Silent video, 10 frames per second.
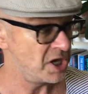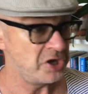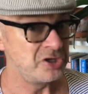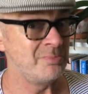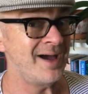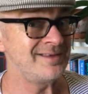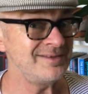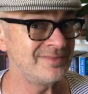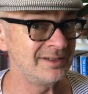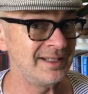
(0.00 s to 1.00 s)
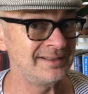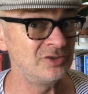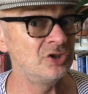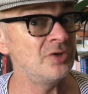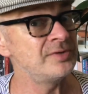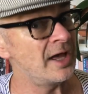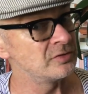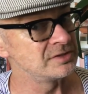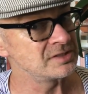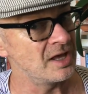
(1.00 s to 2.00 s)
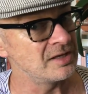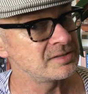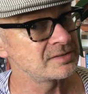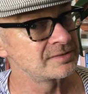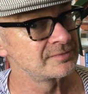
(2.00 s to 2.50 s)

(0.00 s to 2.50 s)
You might even need to go down a size.